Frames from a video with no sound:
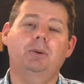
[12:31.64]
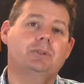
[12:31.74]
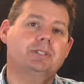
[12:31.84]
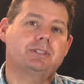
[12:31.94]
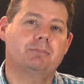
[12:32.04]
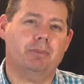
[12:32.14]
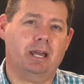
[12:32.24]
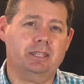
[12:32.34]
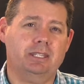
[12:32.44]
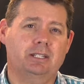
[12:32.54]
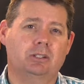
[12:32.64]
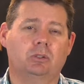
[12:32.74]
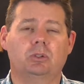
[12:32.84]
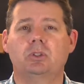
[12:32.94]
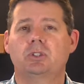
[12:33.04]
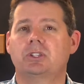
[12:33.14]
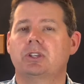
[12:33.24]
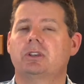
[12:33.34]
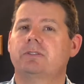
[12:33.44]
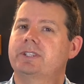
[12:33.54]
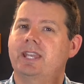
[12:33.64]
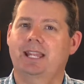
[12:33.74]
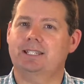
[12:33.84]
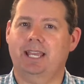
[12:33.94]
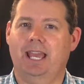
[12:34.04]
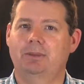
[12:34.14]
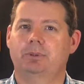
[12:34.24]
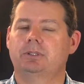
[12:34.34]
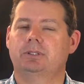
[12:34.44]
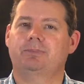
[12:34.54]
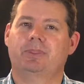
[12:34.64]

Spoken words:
wants the mother-in-law who serves at table